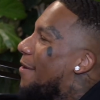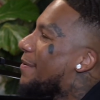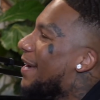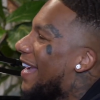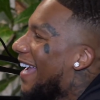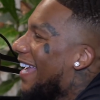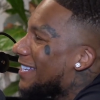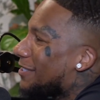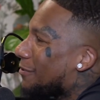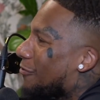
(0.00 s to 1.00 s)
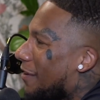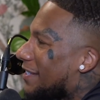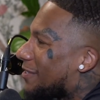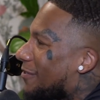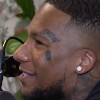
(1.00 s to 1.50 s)
Wait, here's the
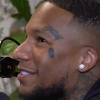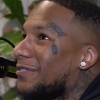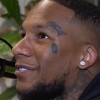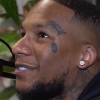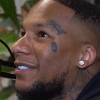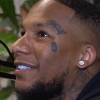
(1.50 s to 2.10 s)
greatest question for you.